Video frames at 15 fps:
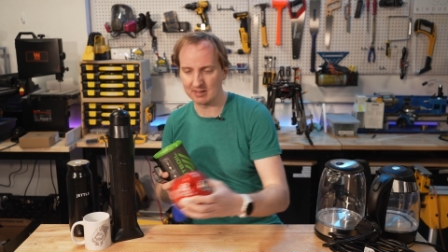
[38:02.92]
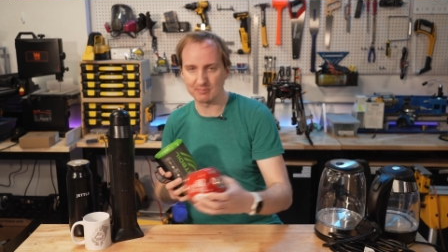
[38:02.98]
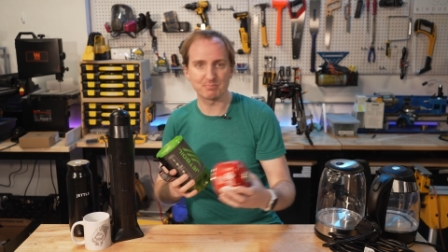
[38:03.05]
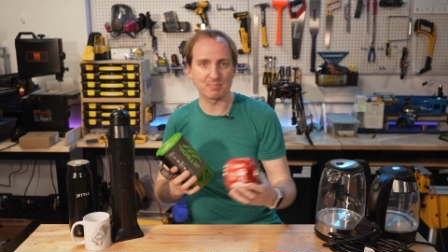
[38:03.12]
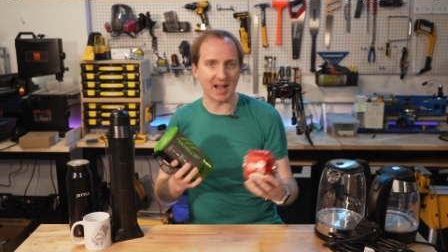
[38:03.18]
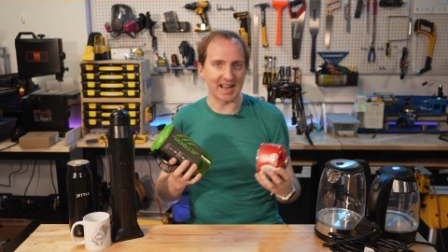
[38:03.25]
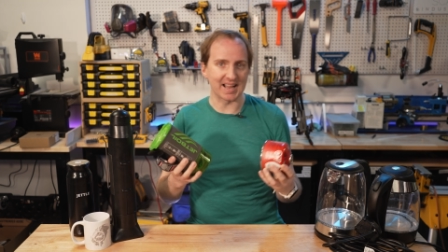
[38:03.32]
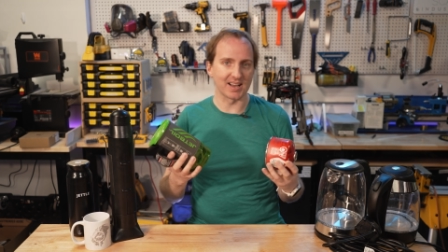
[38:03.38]

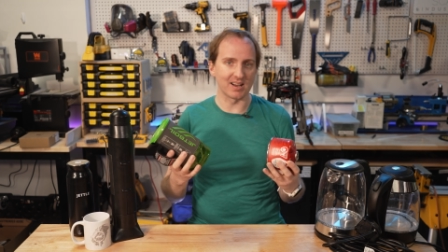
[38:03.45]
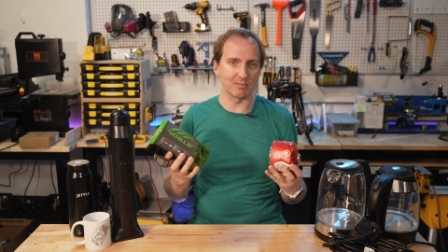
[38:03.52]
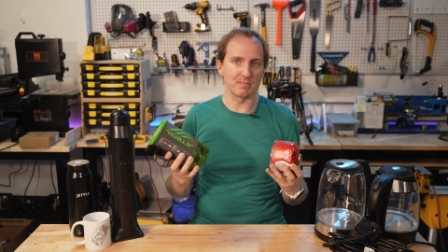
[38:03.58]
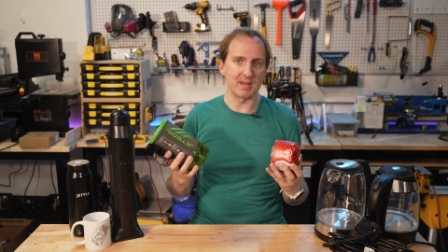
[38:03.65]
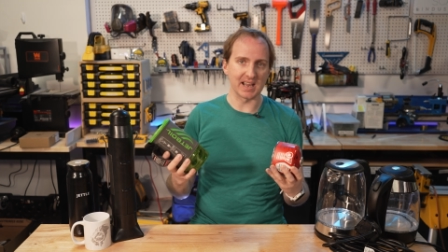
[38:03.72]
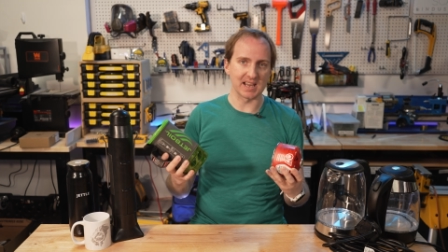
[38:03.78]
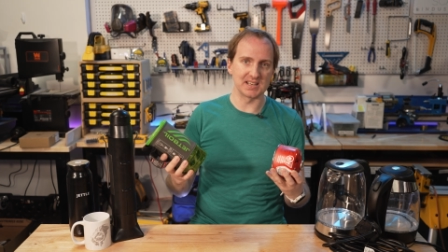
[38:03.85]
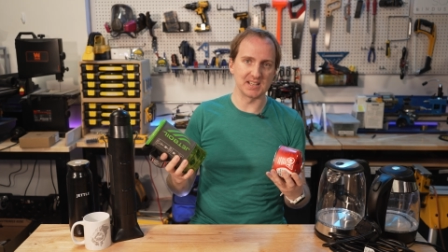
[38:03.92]
backup
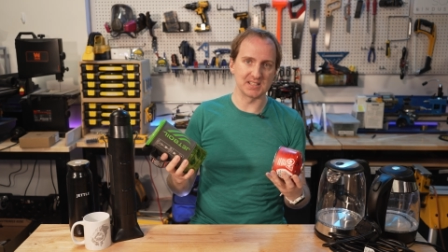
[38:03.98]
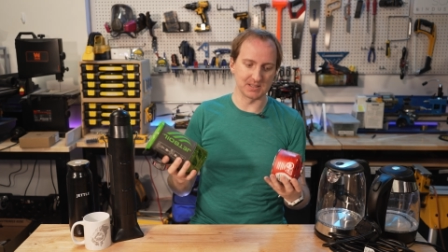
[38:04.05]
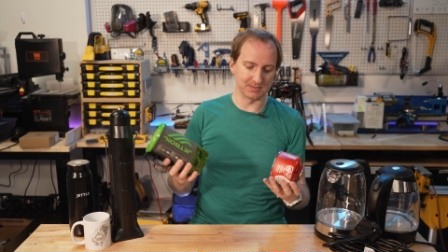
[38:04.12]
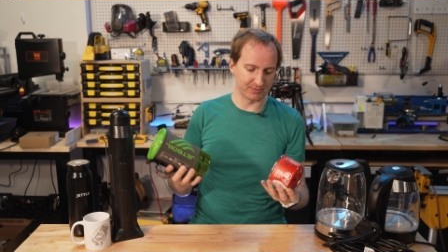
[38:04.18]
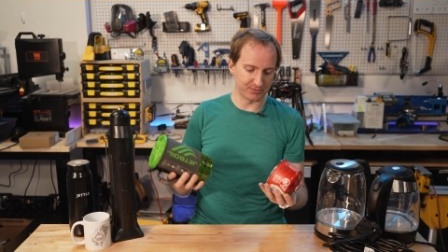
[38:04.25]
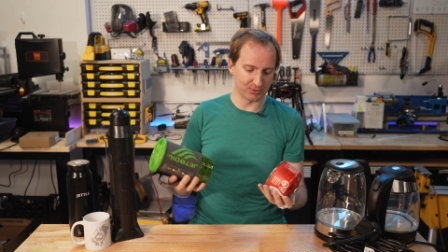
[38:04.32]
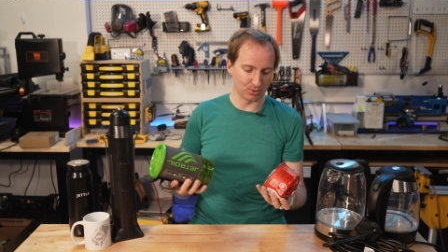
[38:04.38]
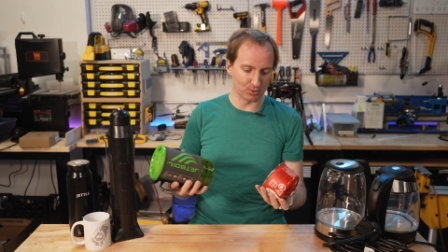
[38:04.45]
mechanism
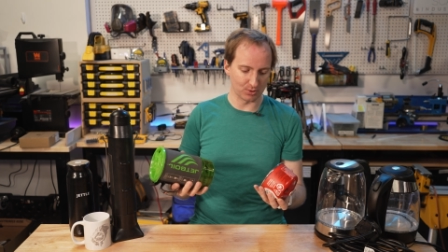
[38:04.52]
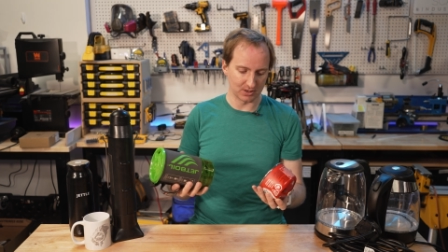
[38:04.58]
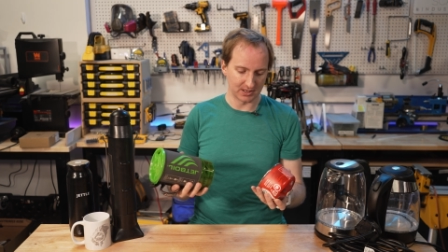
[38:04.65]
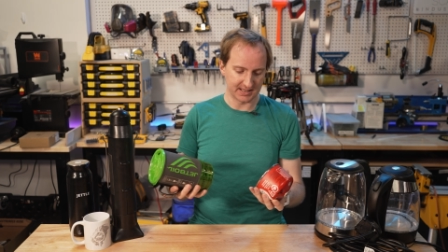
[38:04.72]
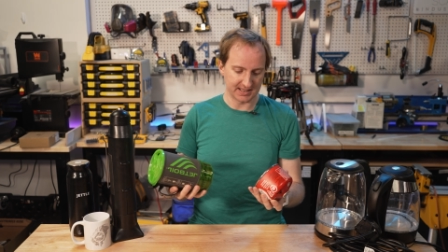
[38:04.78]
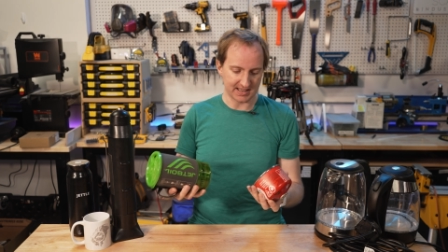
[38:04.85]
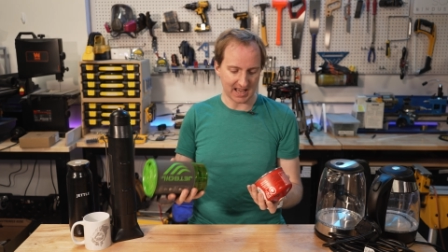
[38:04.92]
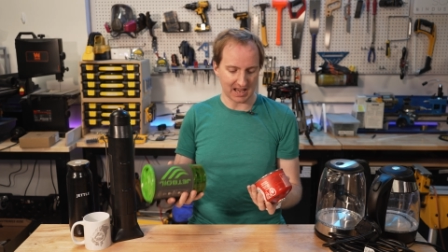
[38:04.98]
for
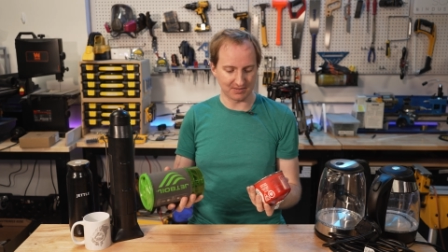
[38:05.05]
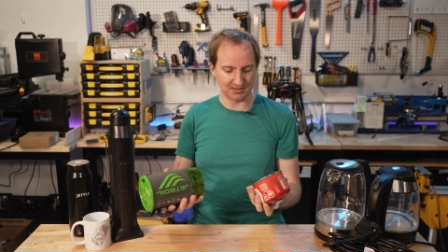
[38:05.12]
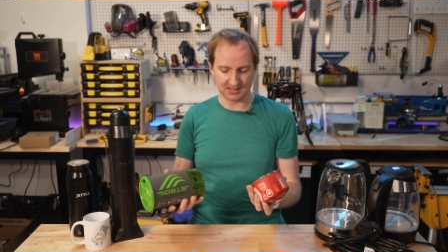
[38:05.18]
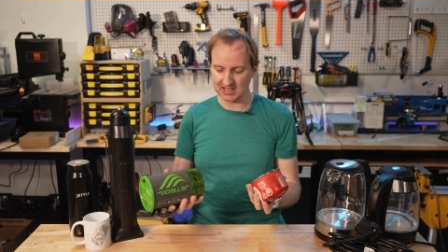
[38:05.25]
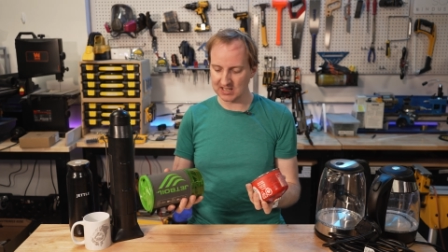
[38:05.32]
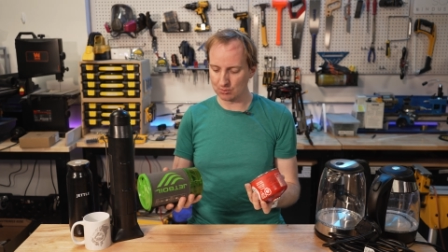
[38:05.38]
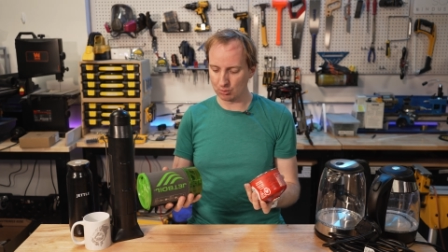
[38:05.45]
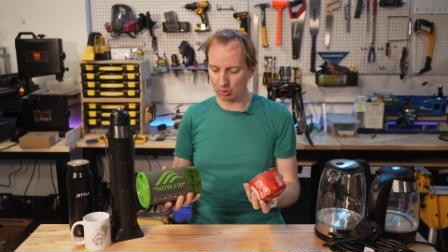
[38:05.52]
having to
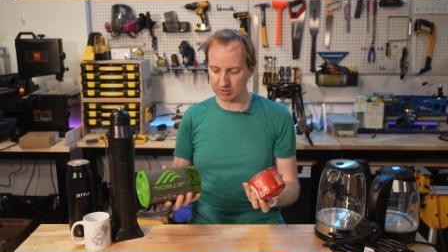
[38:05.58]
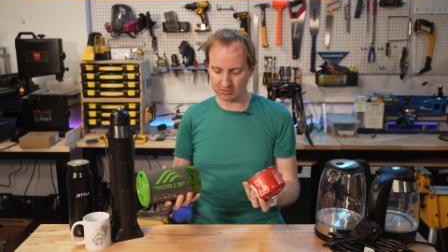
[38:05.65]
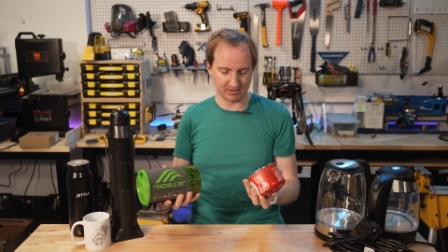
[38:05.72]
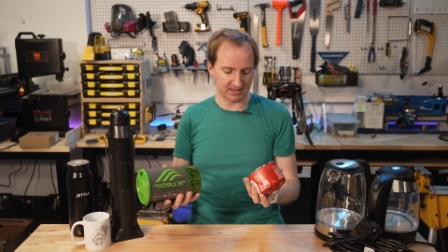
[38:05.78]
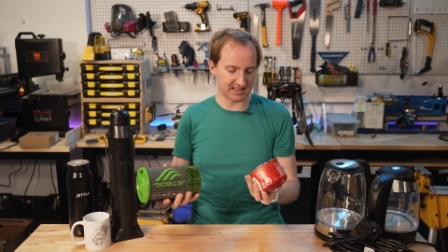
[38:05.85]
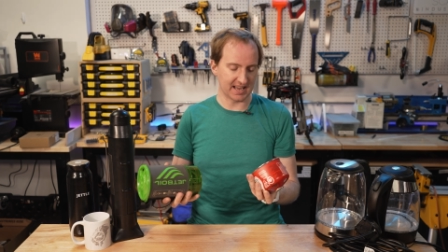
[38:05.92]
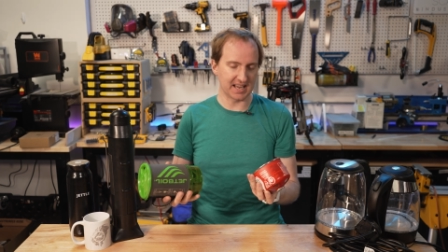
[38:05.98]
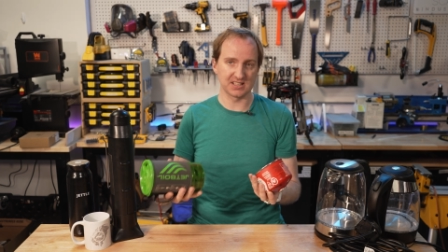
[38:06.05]
heat water
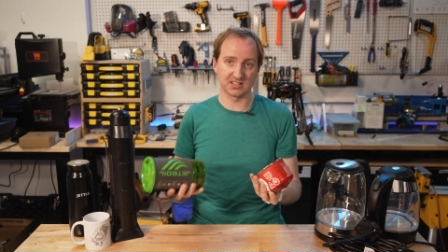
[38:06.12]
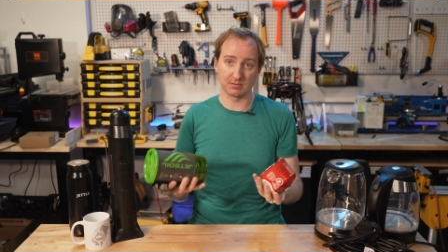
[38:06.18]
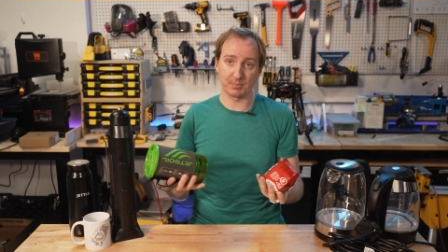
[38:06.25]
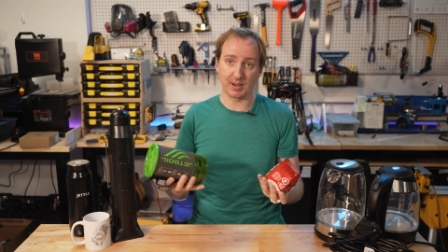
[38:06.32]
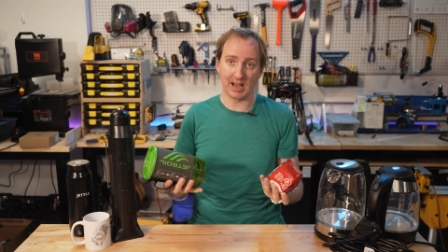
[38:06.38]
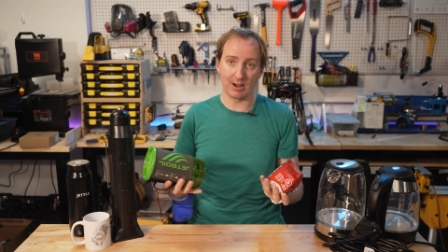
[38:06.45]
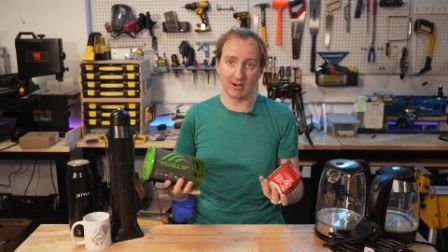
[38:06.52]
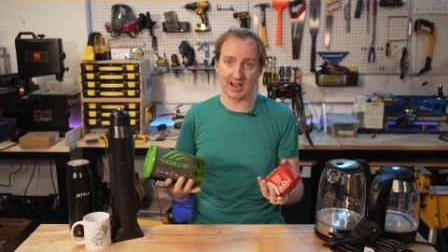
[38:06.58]
in case of
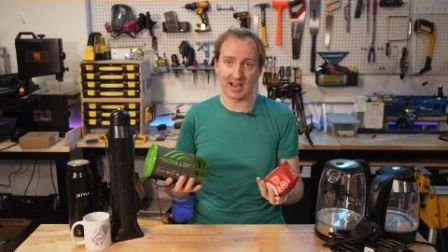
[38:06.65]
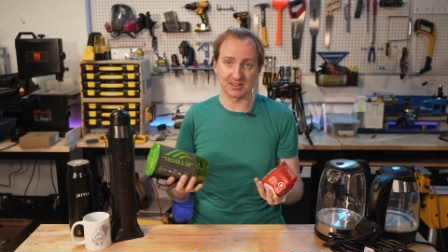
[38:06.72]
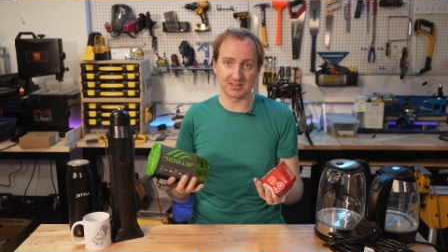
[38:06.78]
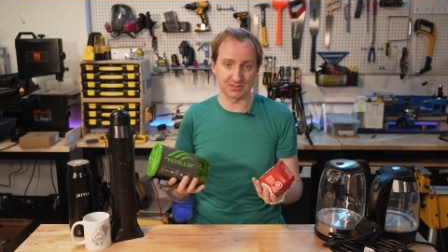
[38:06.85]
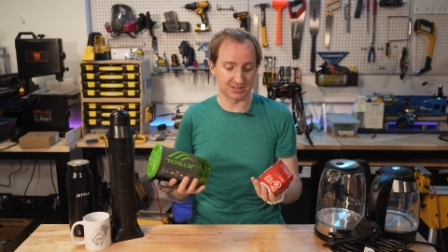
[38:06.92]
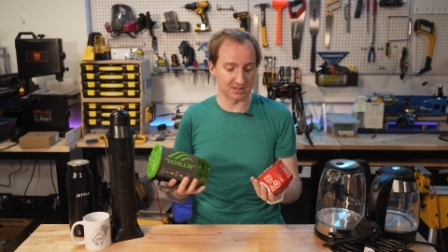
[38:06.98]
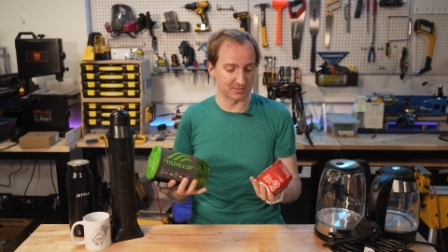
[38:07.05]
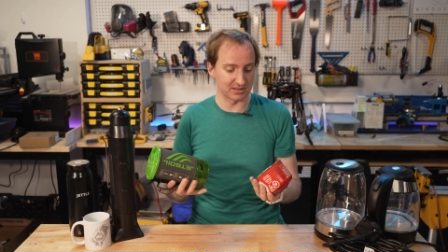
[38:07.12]
power outage
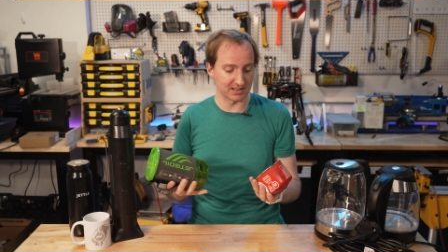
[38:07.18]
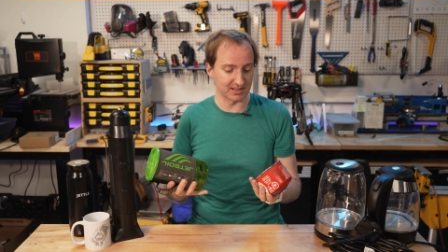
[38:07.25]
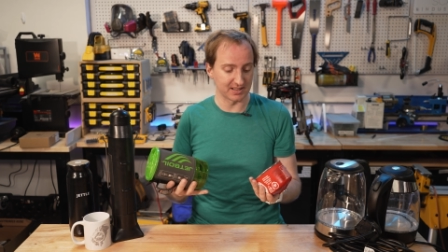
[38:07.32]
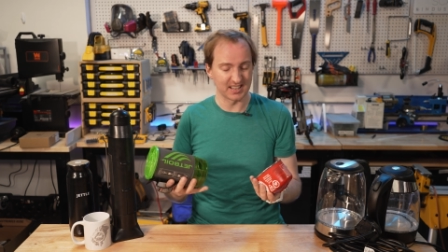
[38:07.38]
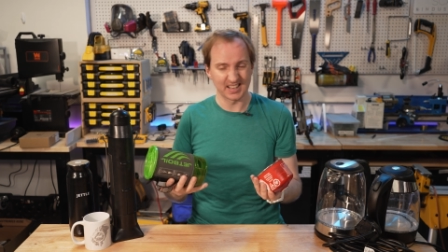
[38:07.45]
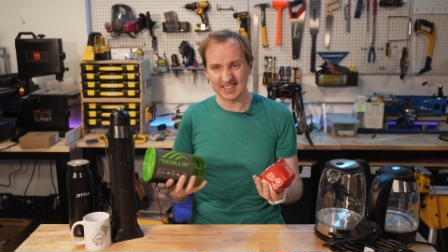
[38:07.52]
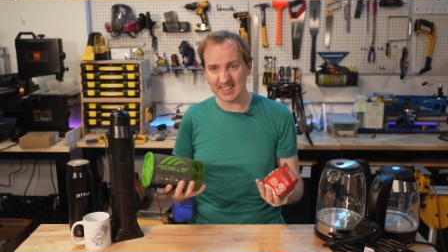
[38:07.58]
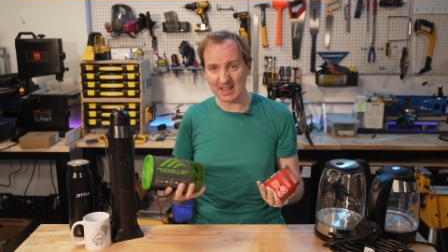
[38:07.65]
or similar,
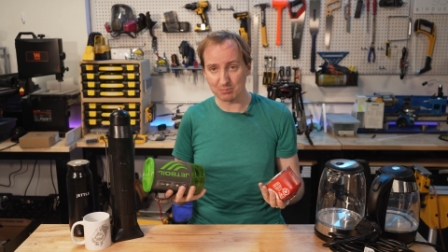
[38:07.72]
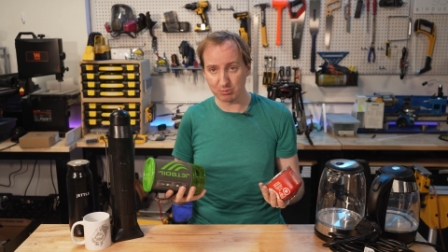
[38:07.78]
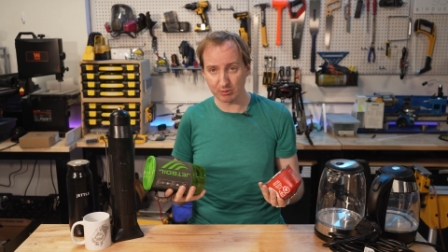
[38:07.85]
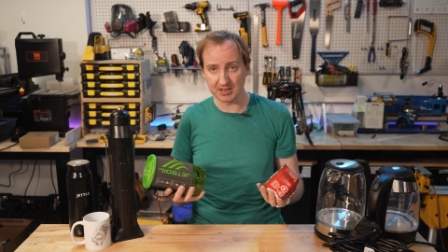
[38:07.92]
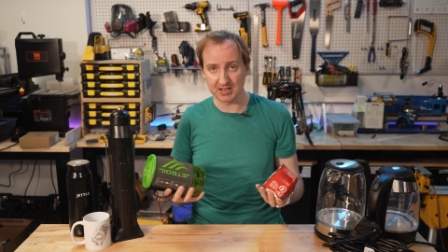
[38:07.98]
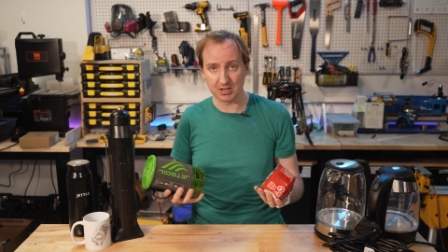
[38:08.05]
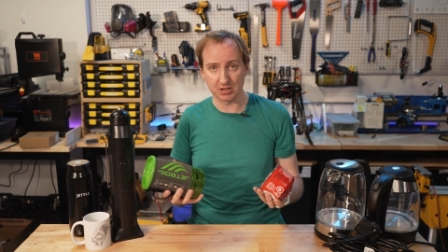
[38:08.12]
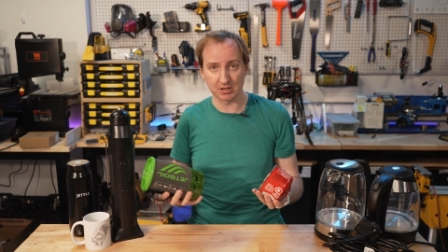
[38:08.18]
they're
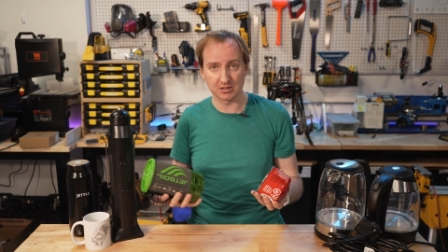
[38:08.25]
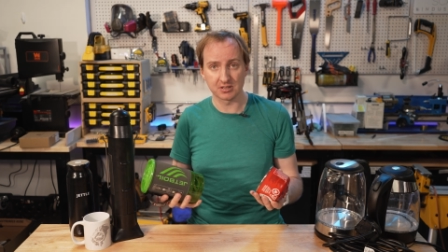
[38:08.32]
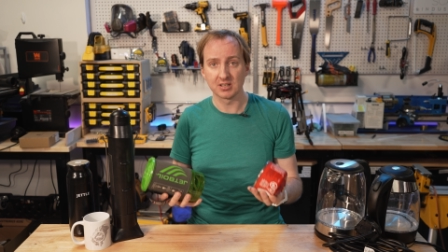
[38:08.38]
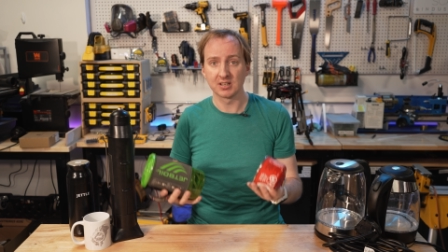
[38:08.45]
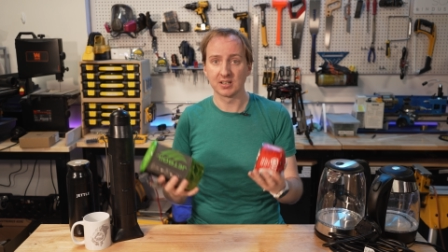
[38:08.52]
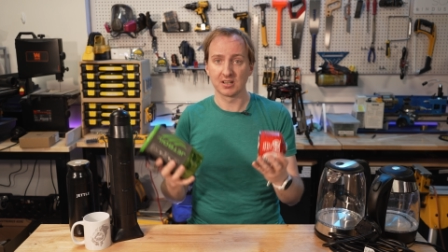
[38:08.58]
pretty good.